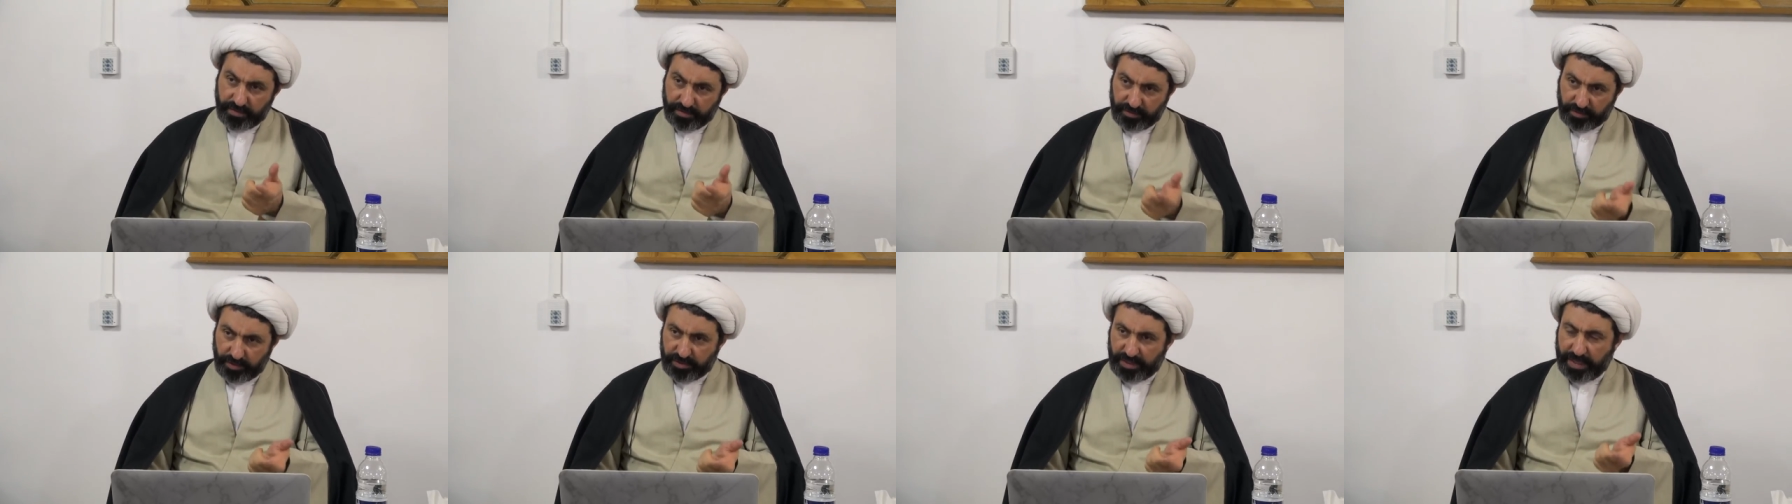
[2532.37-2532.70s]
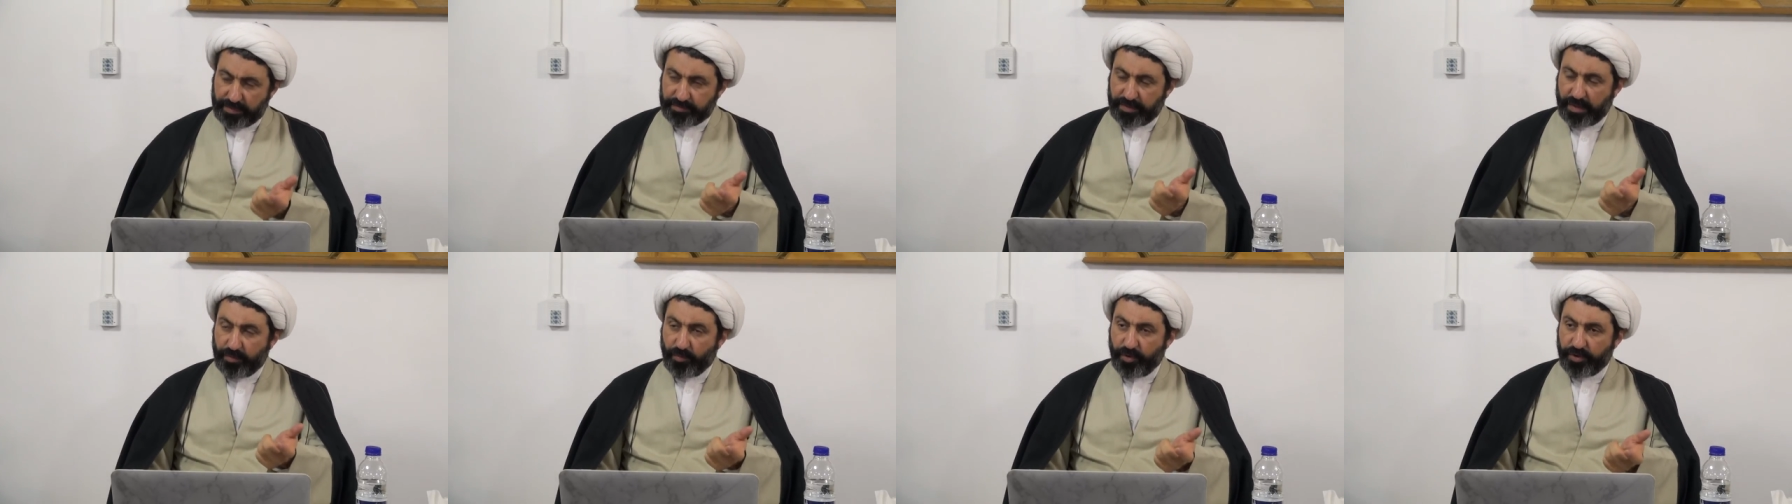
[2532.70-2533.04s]
So
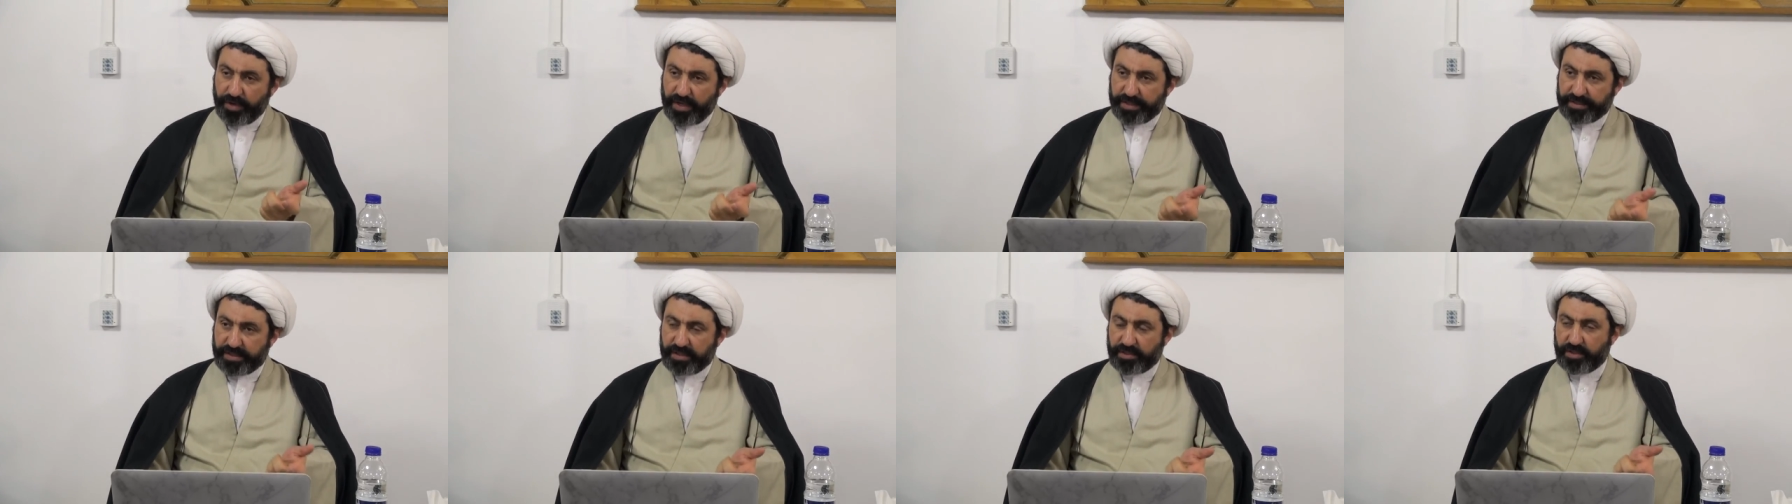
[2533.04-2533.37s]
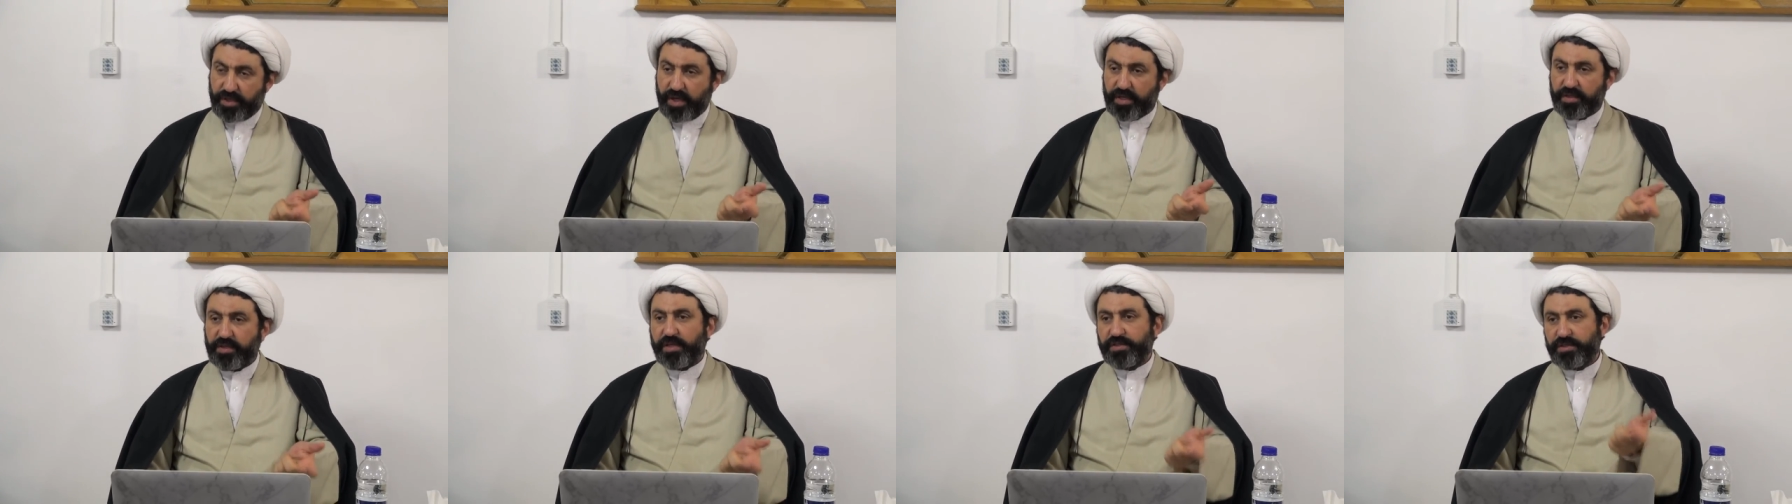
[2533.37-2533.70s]
sometimes Quran says
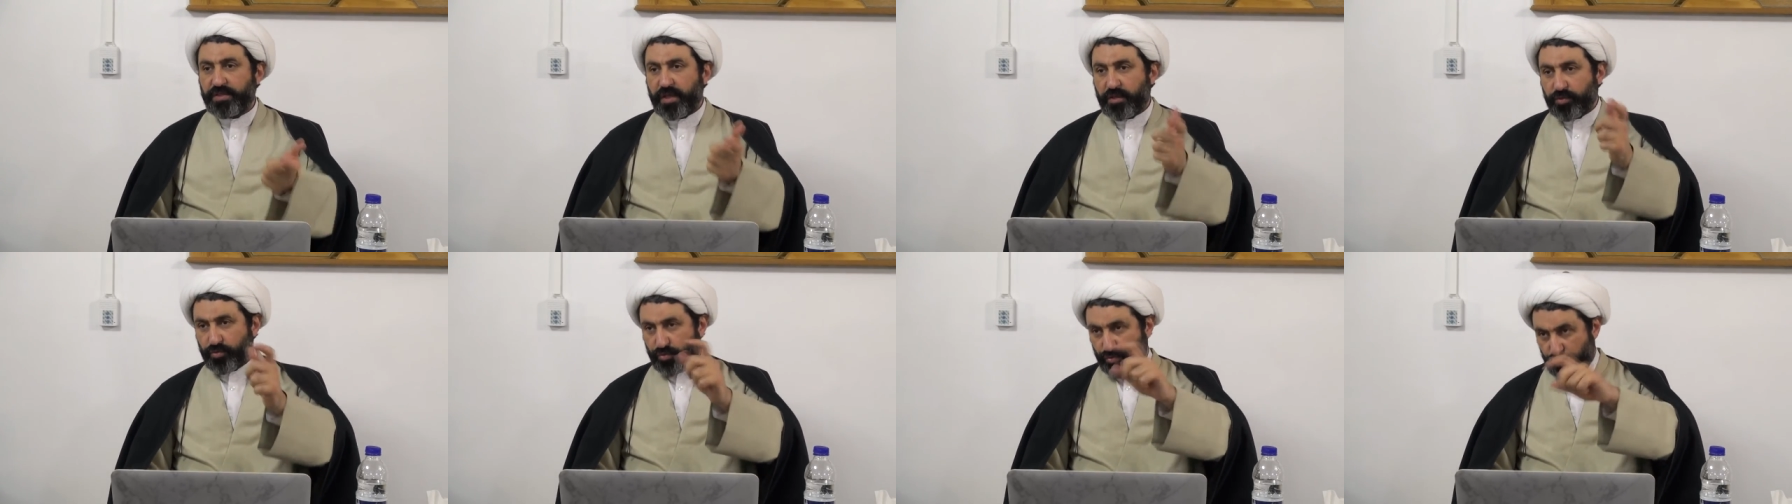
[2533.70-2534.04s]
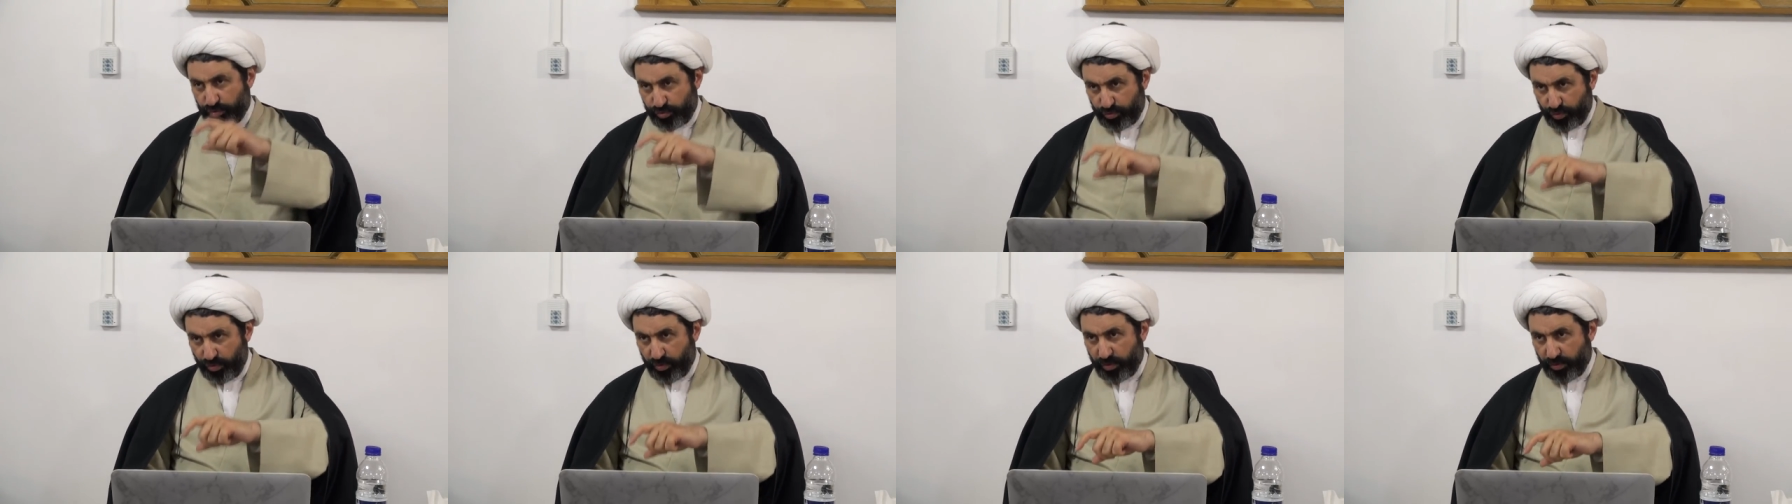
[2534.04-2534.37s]
God does not do
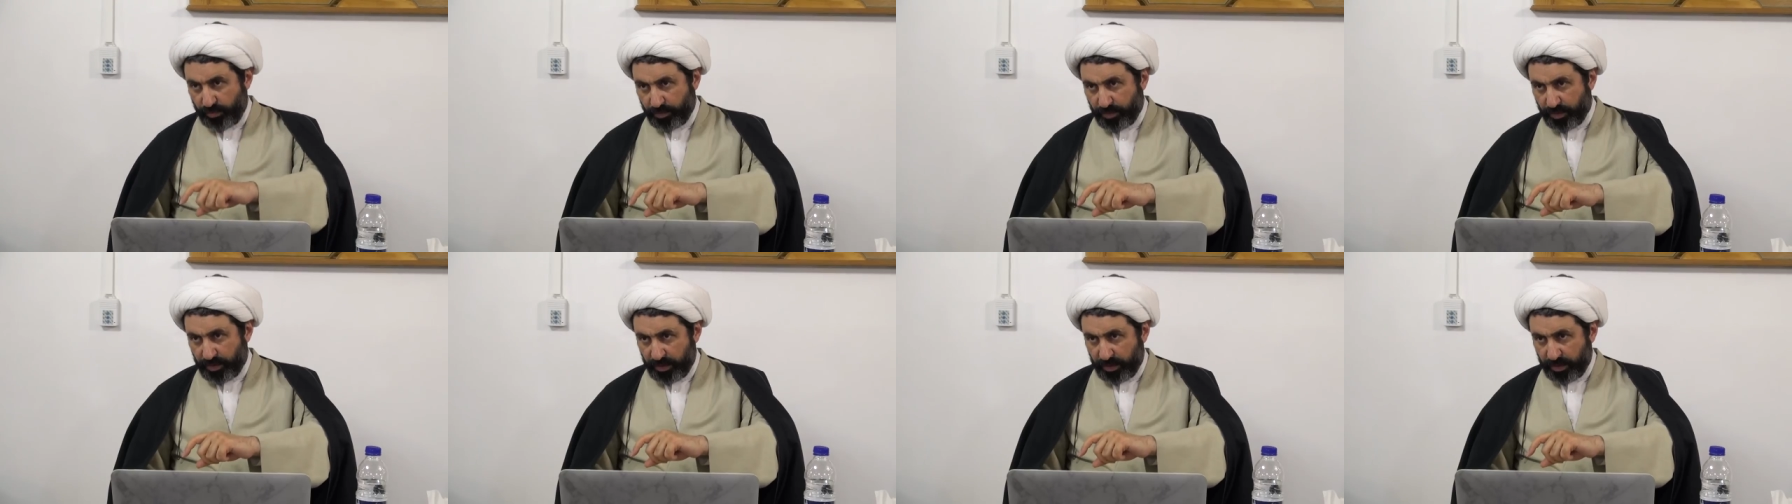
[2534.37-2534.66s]
zulm.